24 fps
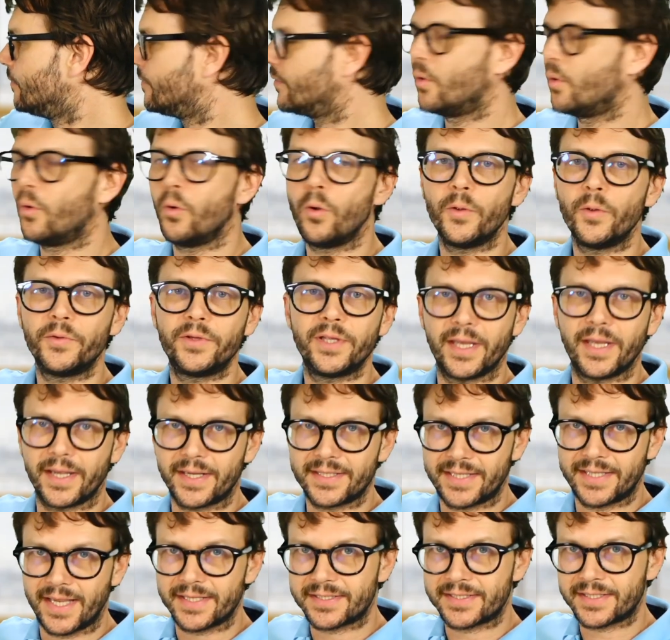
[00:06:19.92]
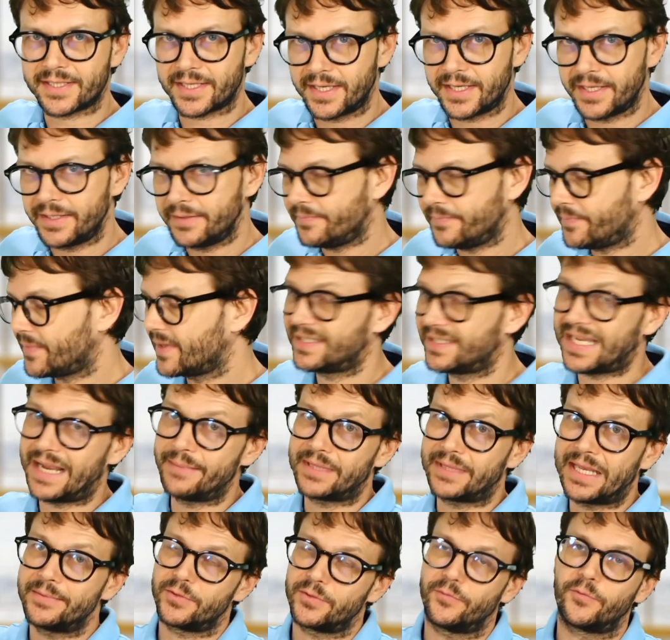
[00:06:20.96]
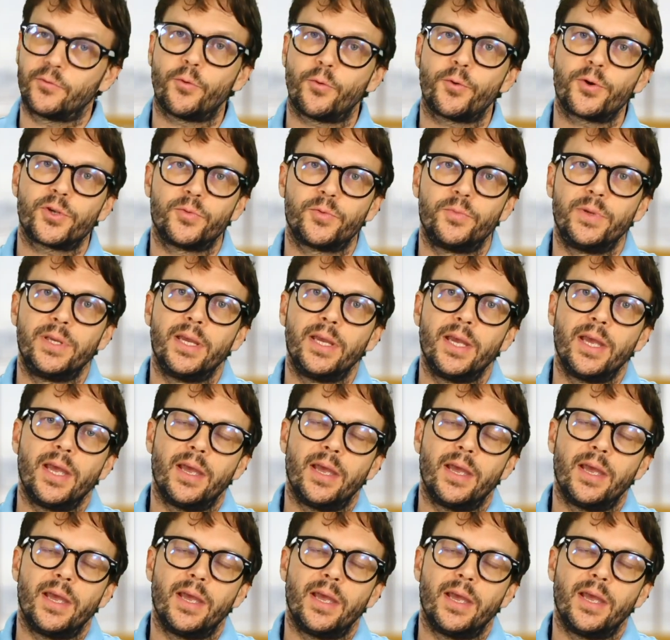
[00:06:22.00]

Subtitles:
all the excess skin. Sometimes, of course, we